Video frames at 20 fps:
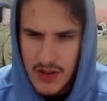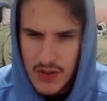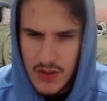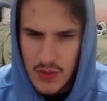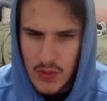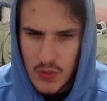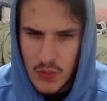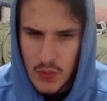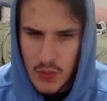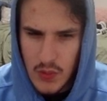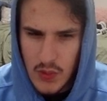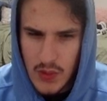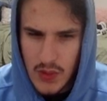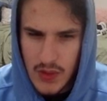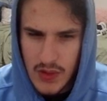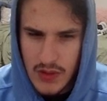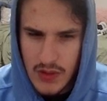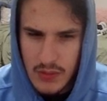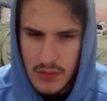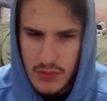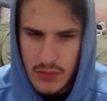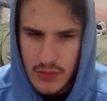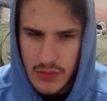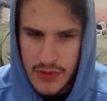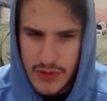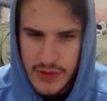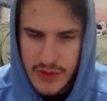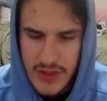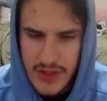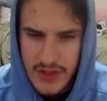one more
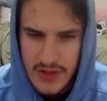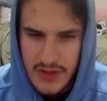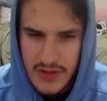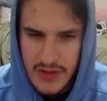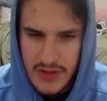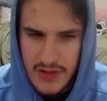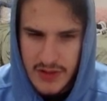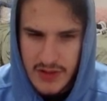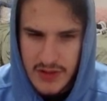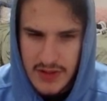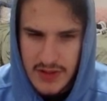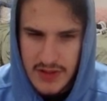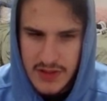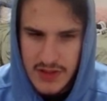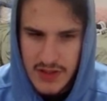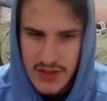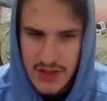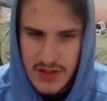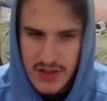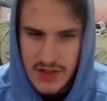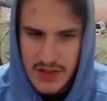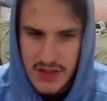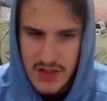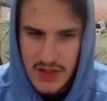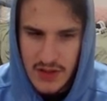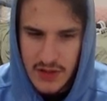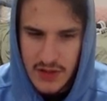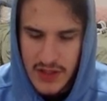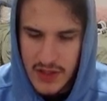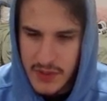trainer, actually.
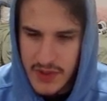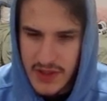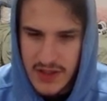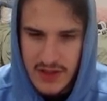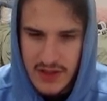Okay, we can get our